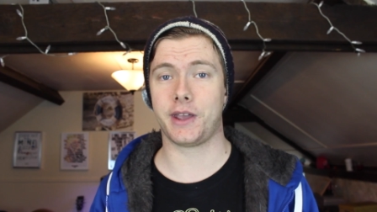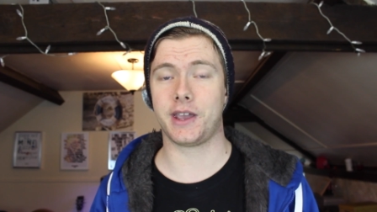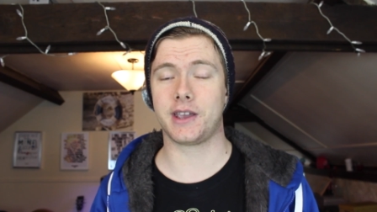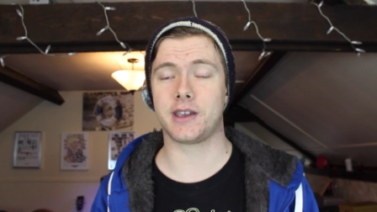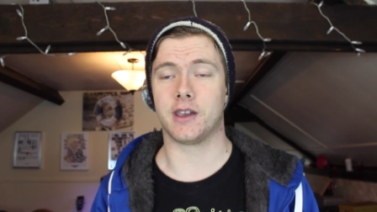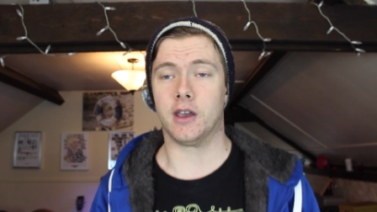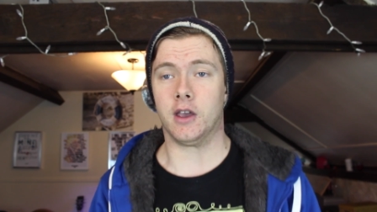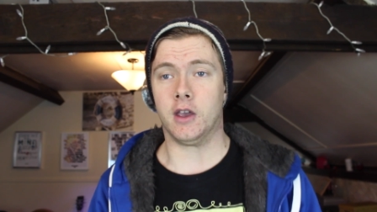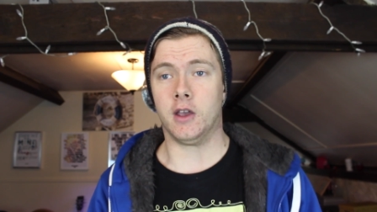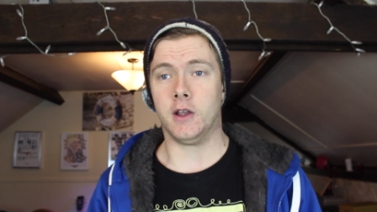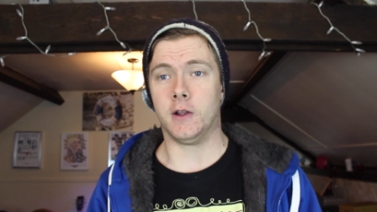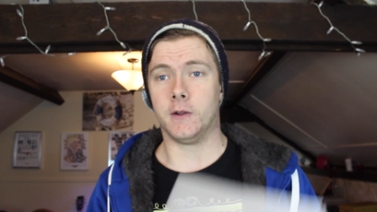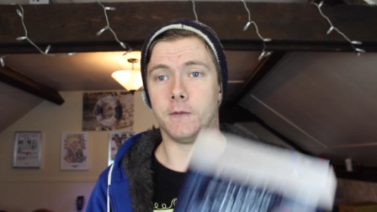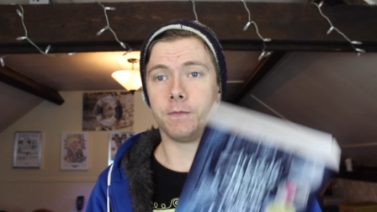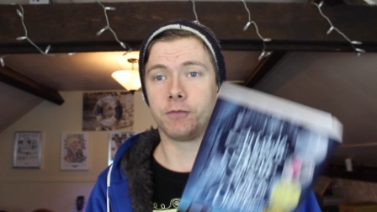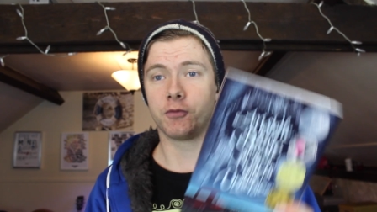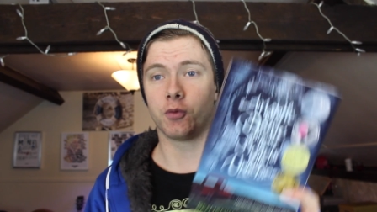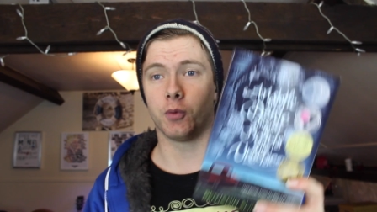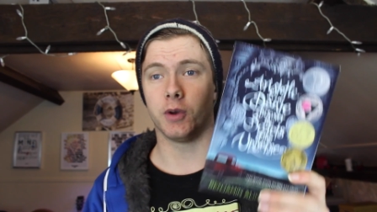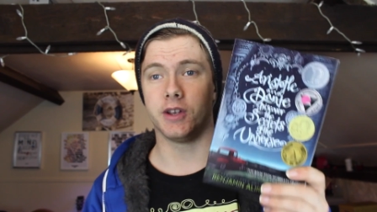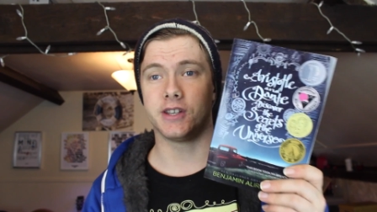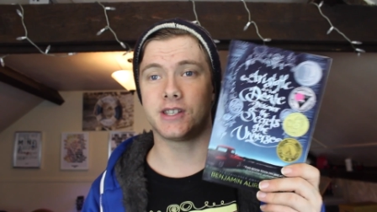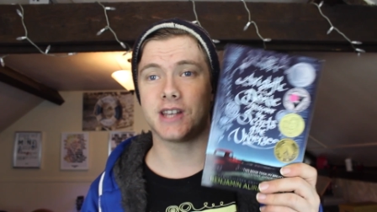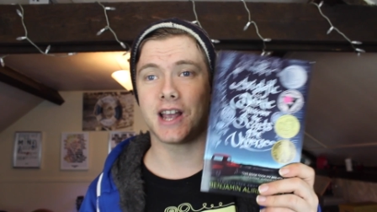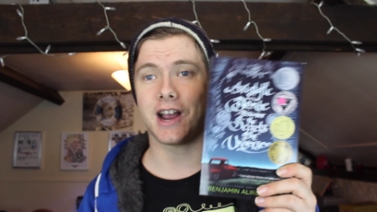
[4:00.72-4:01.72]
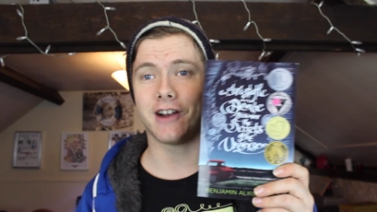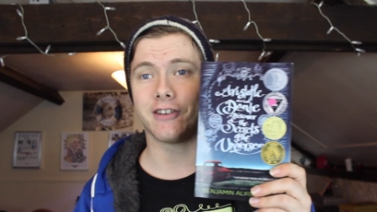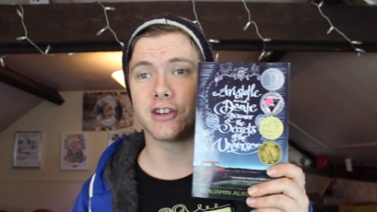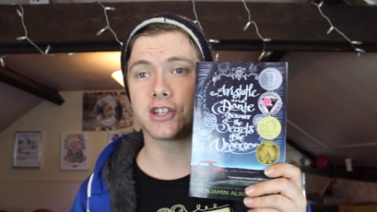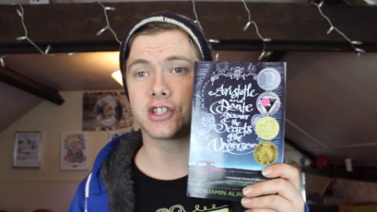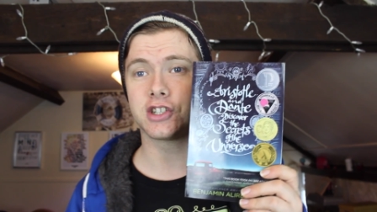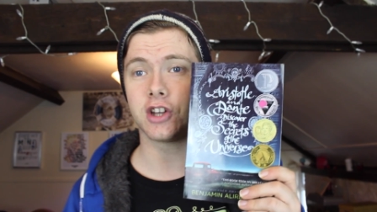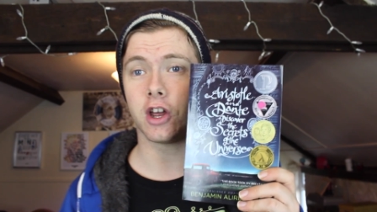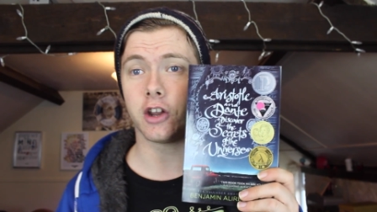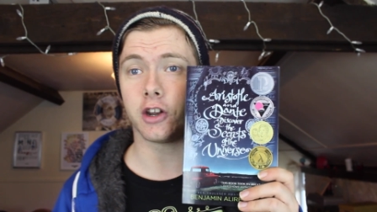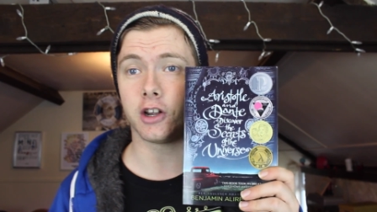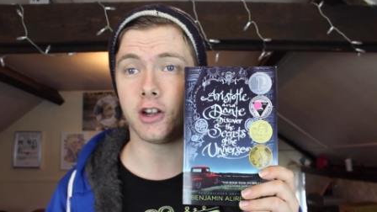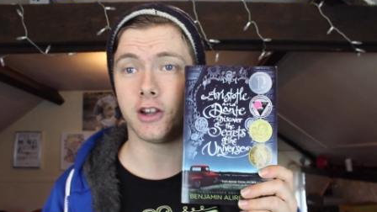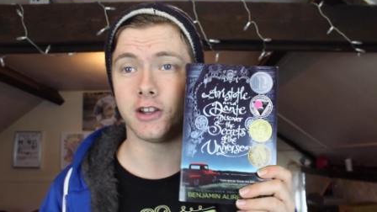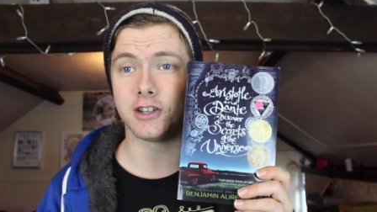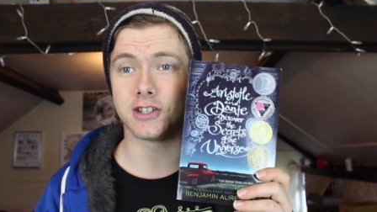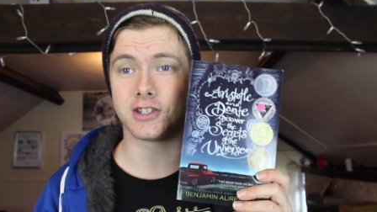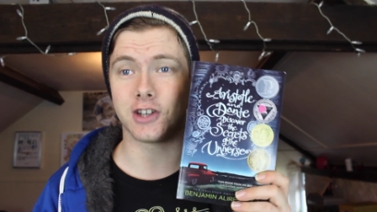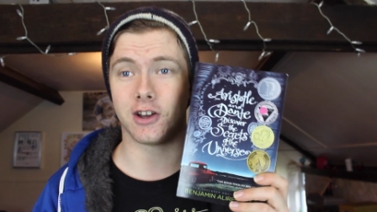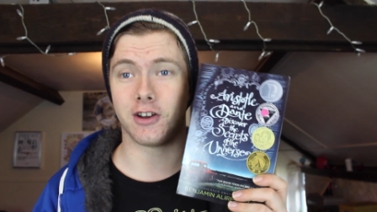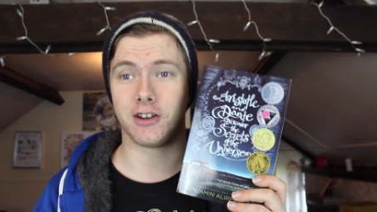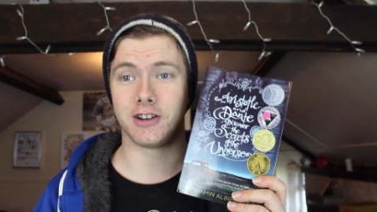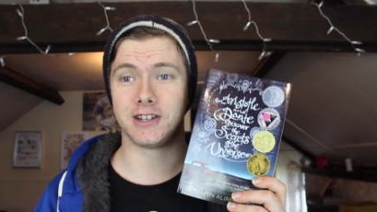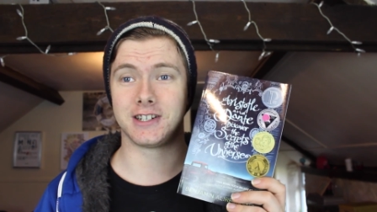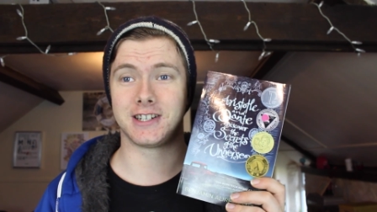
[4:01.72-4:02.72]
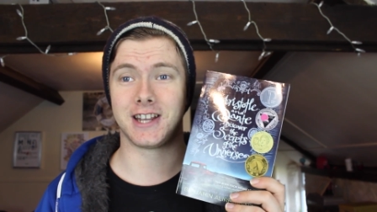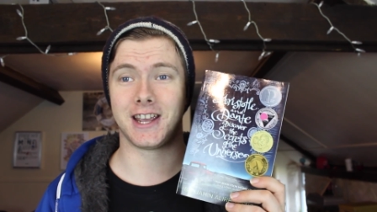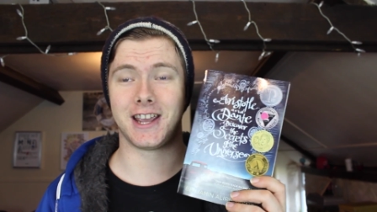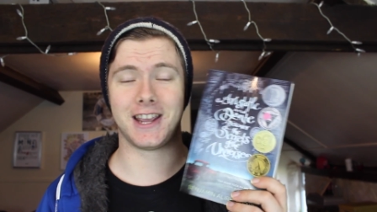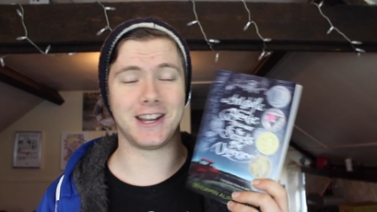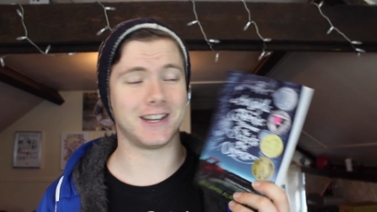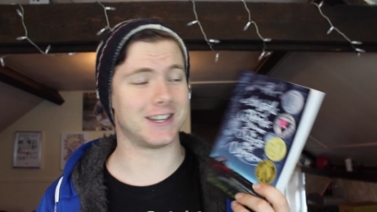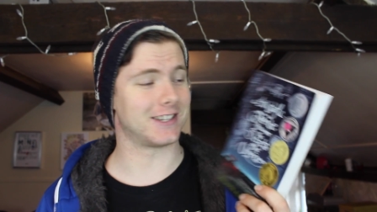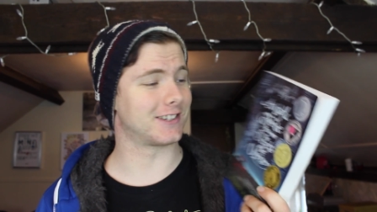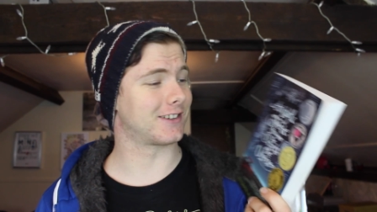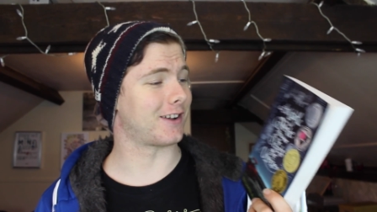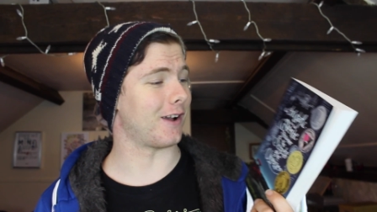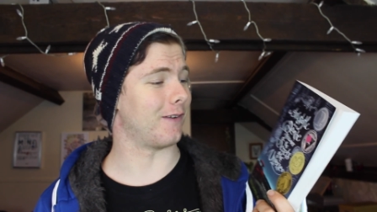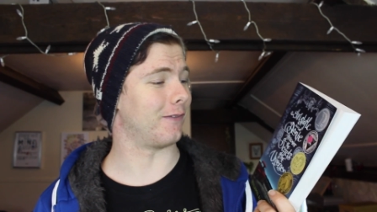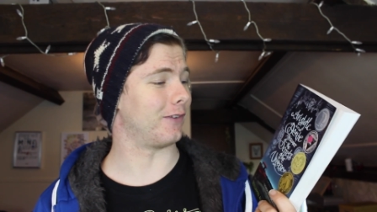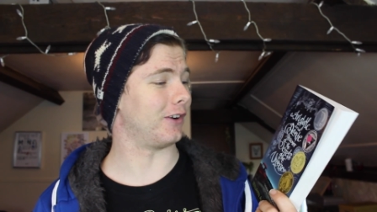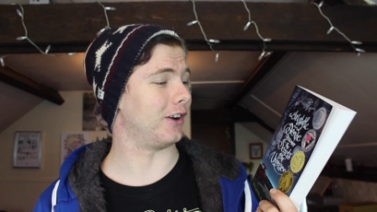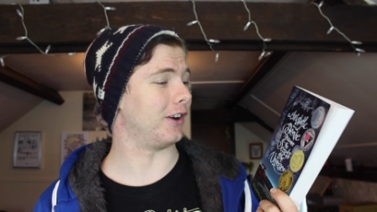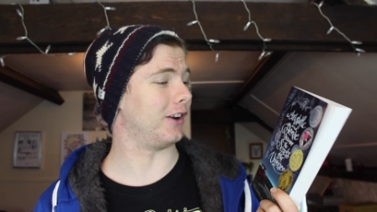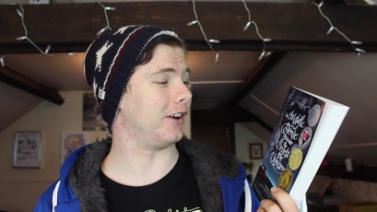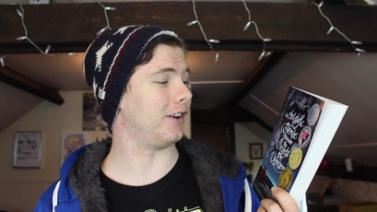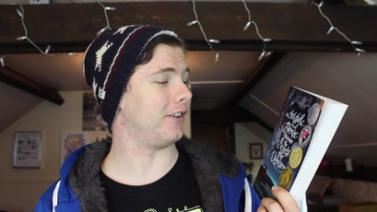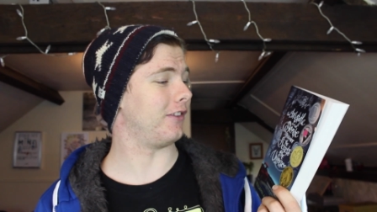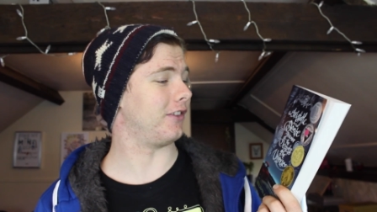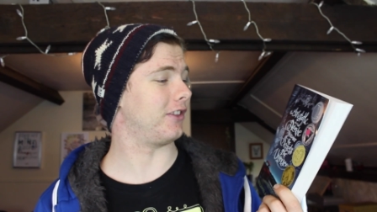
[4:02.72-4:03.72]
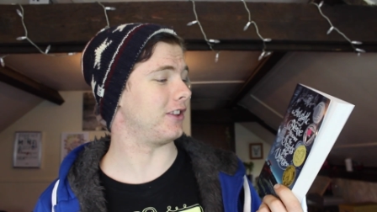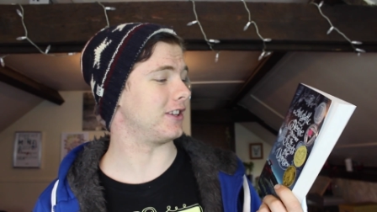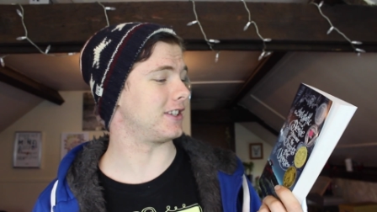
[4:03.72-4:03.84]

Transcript: week was Aristotle and Dante discover